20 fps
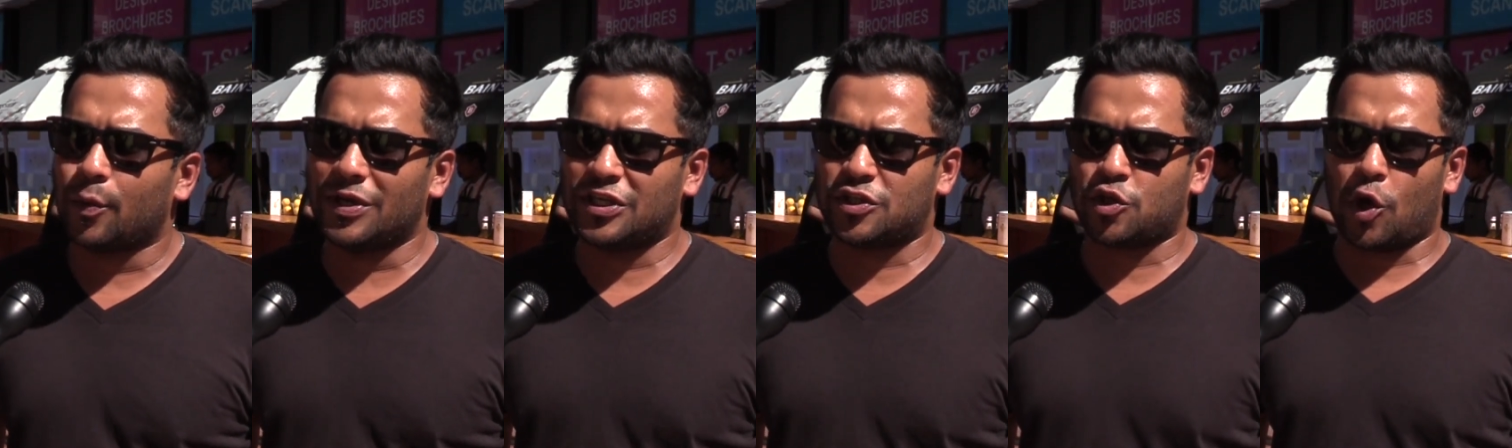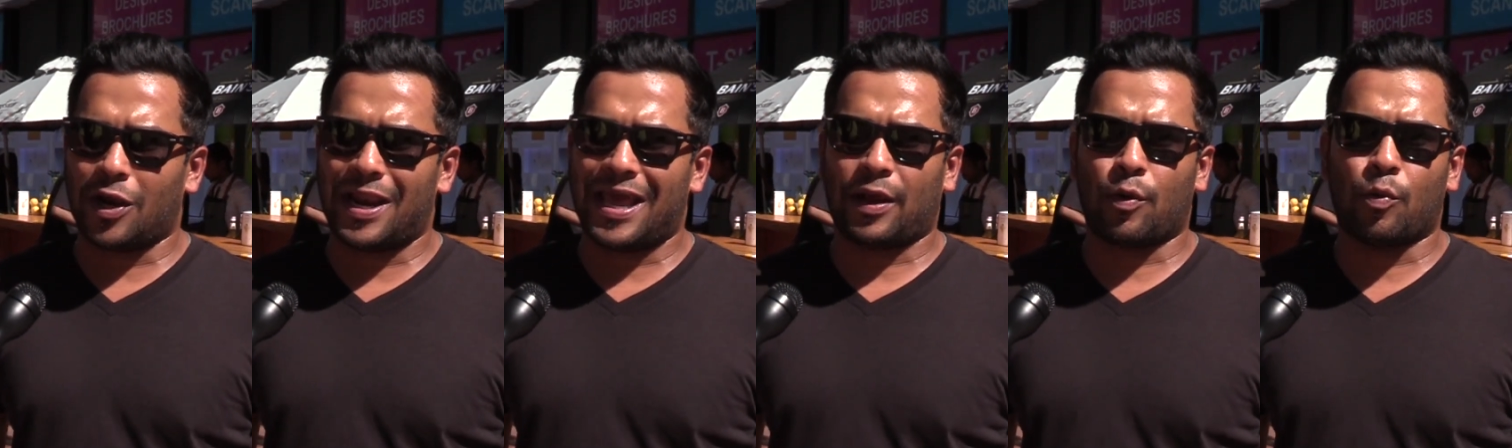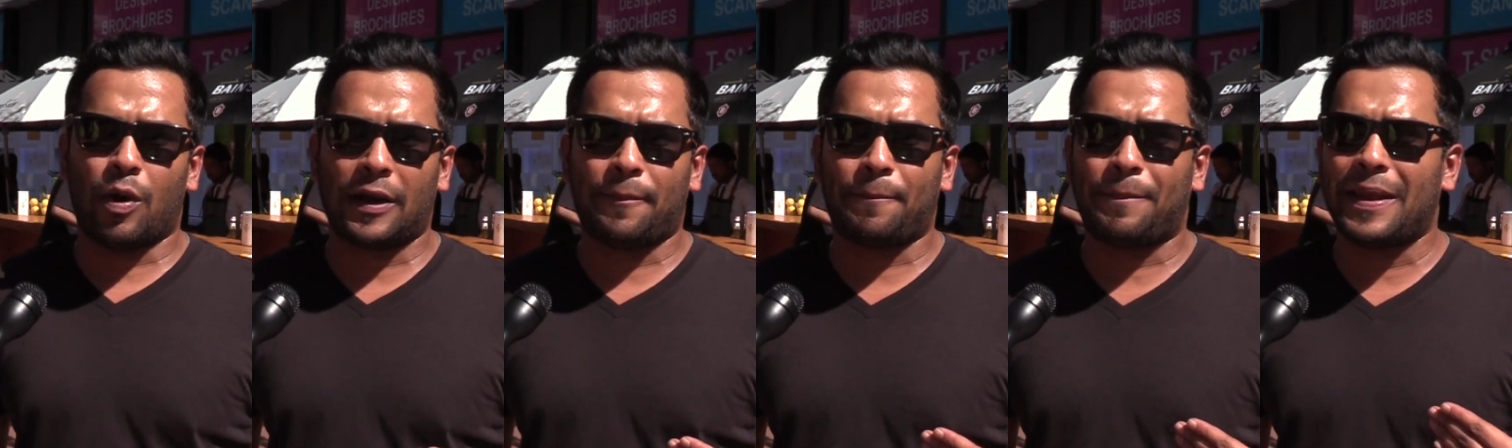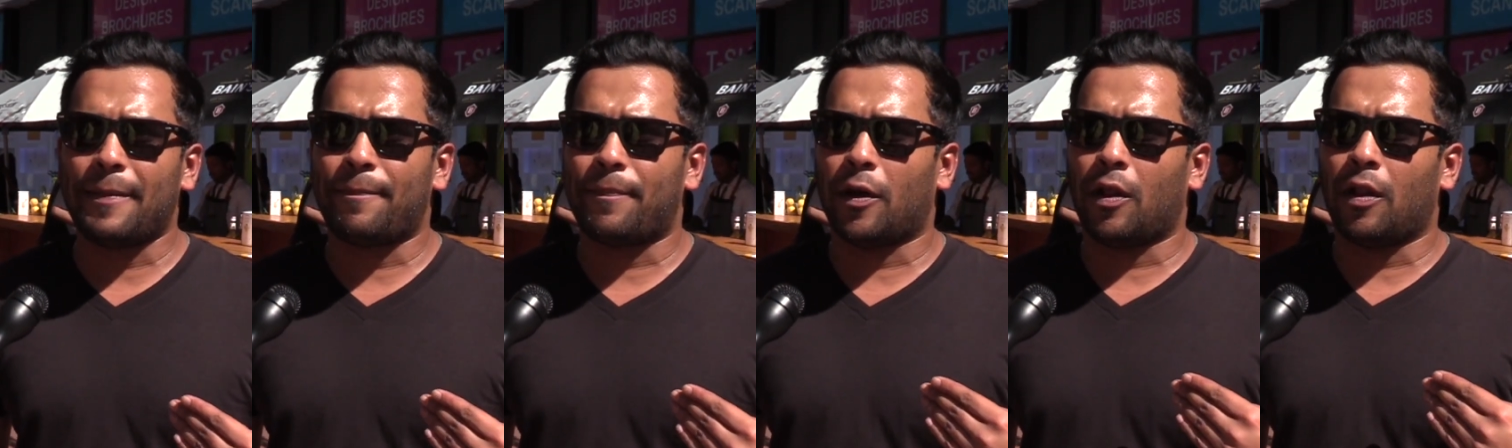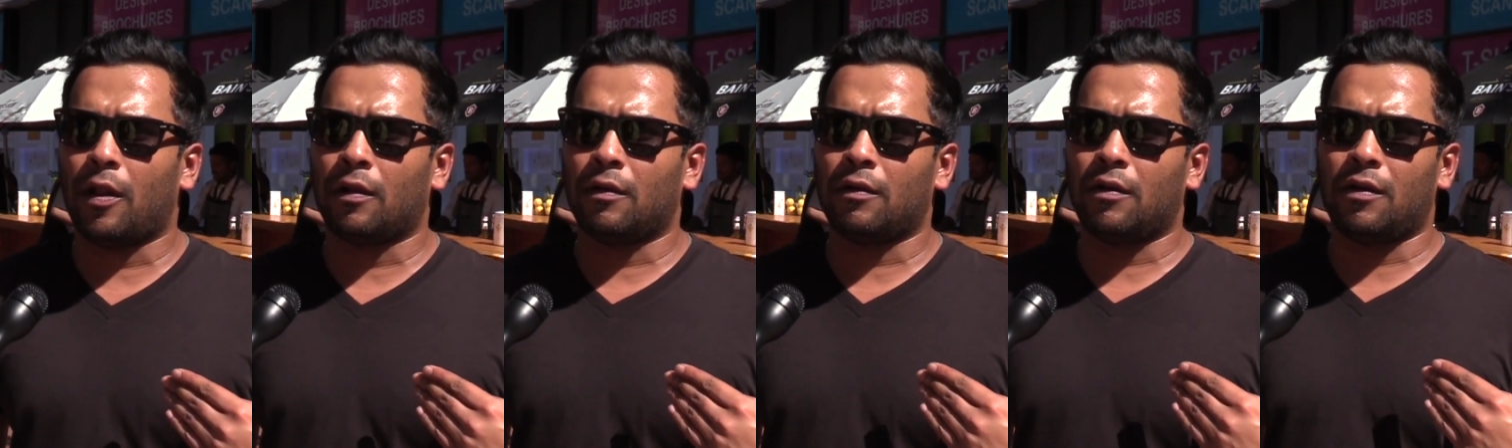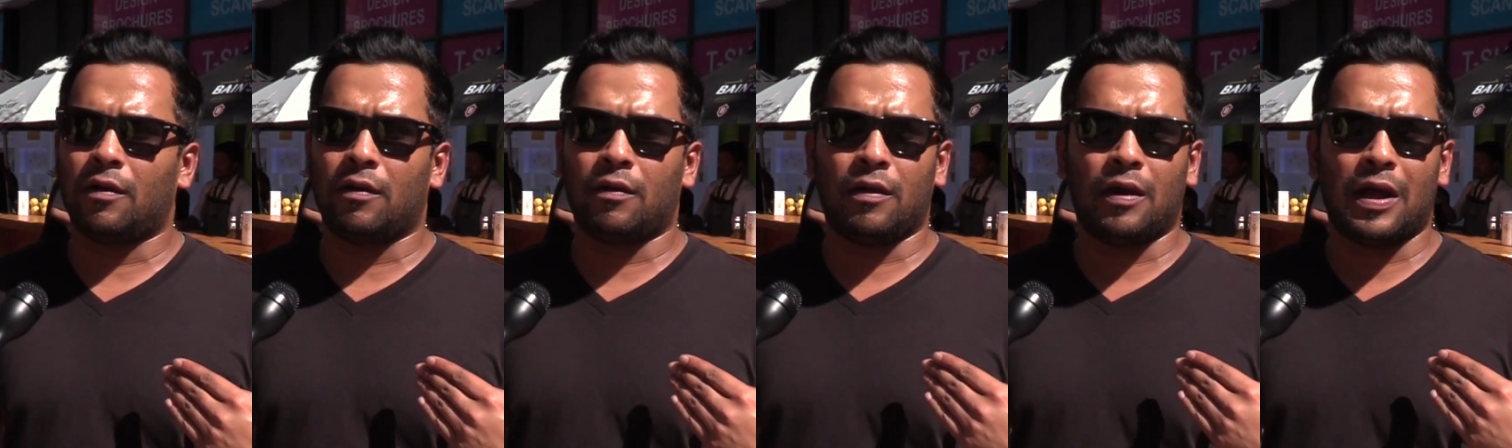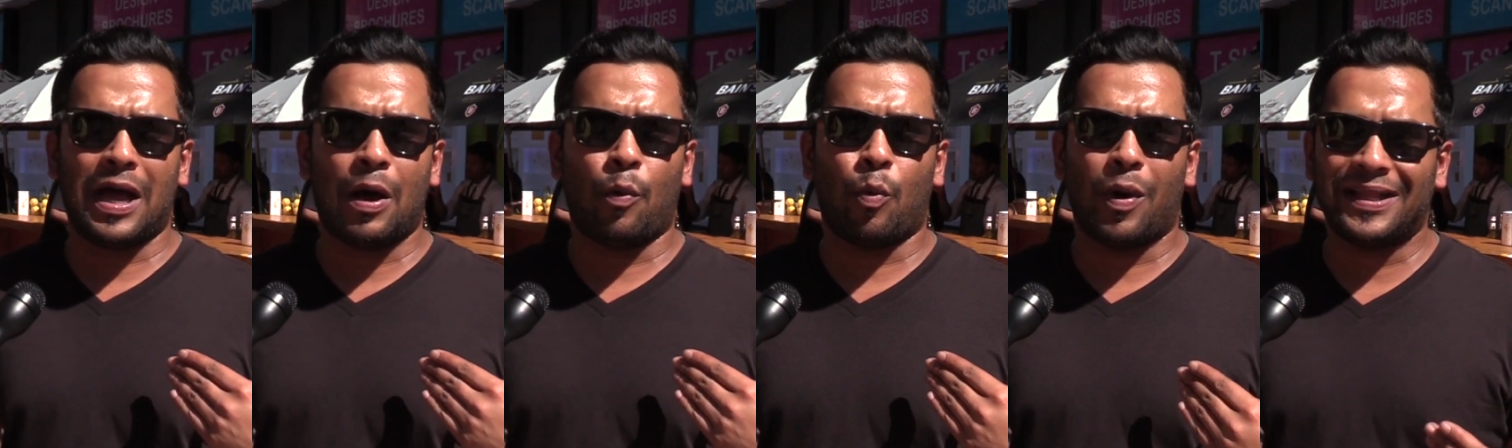We saw like what people
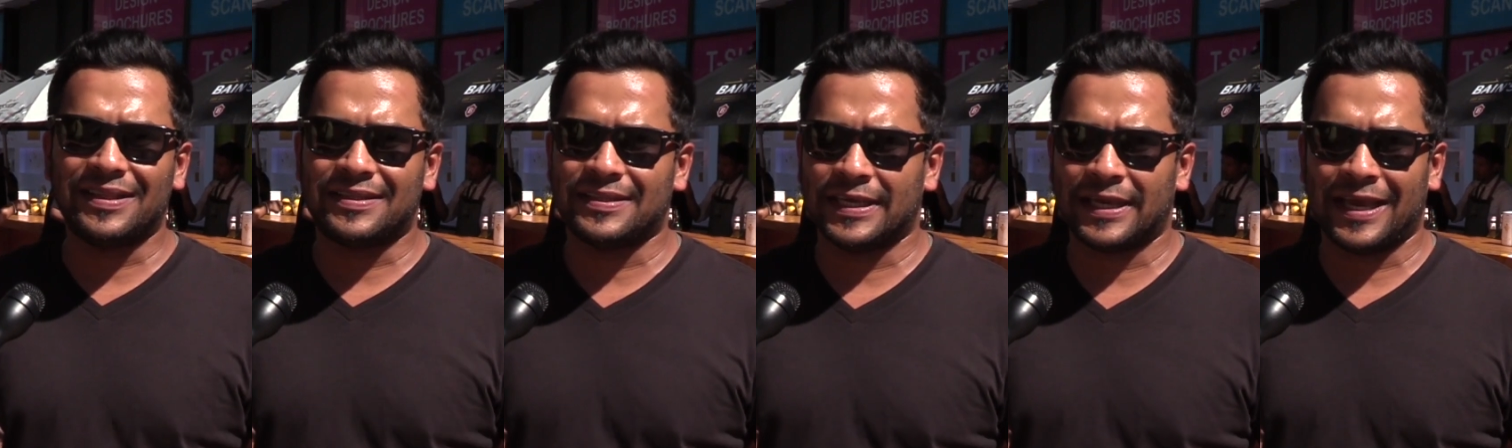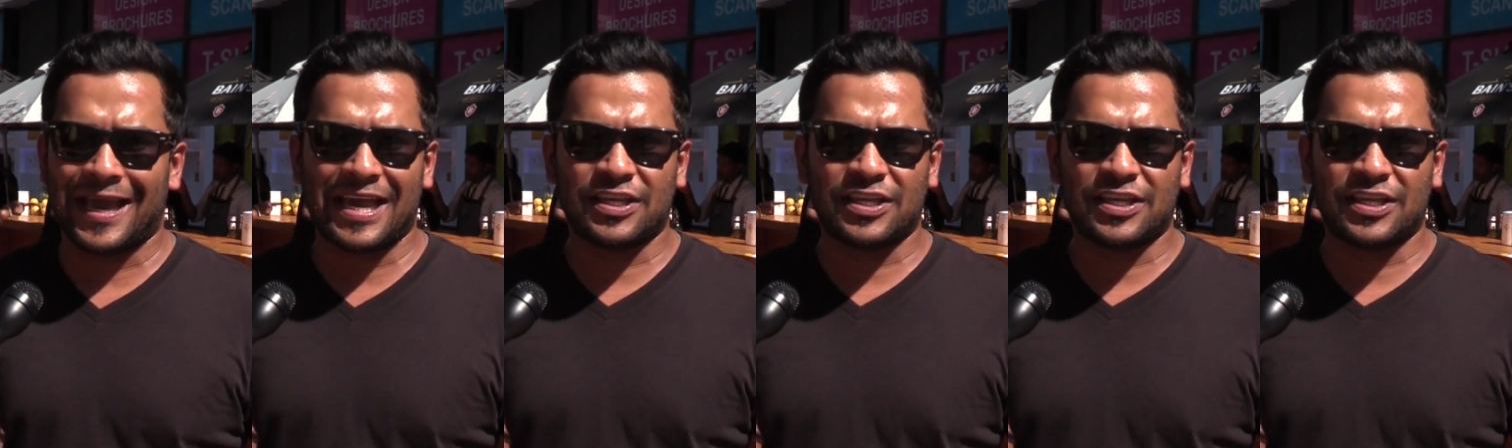are wanting.